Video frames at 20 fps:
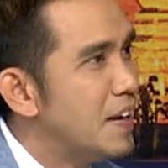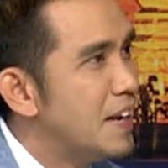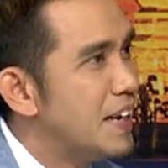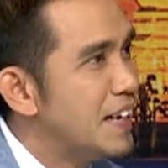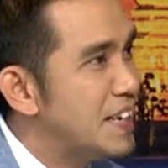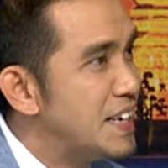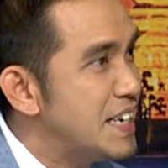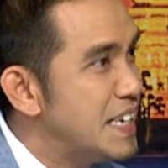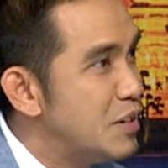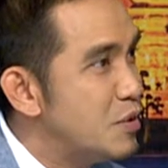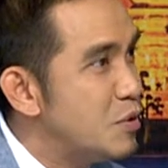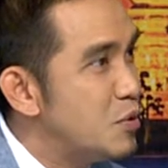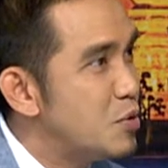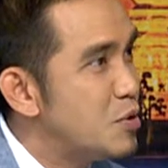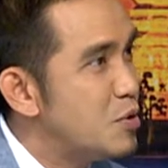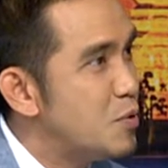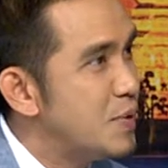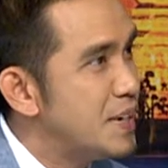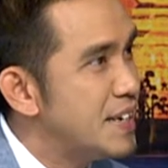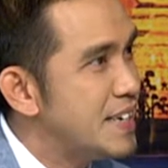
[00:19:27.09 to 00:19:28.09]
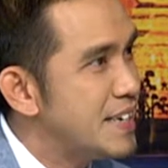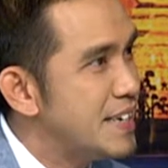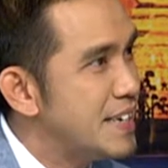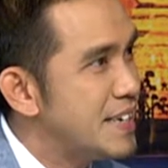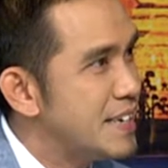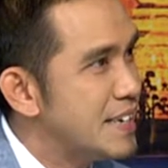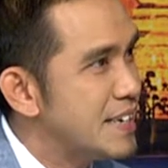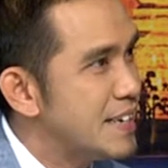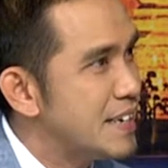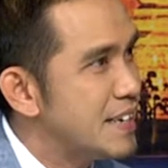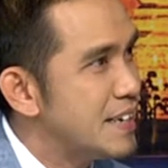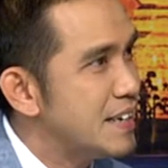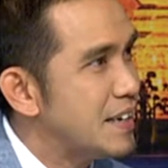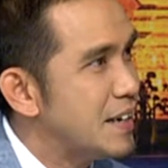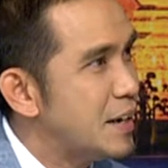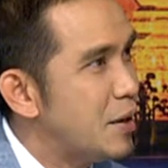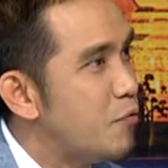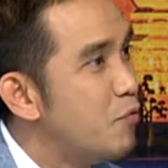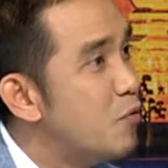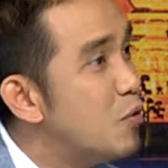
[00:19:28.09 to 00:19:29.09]
a news which is
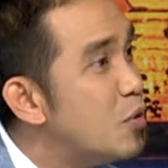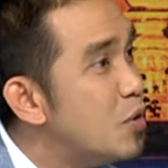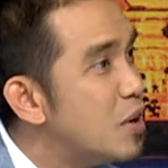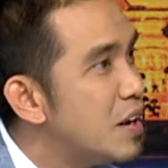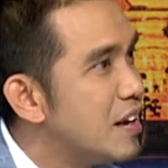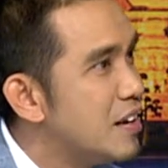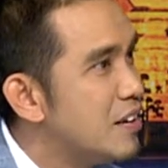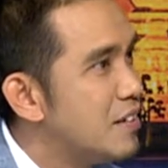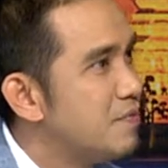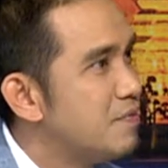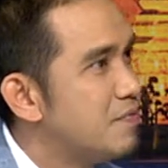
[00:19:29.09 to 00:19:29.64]
full of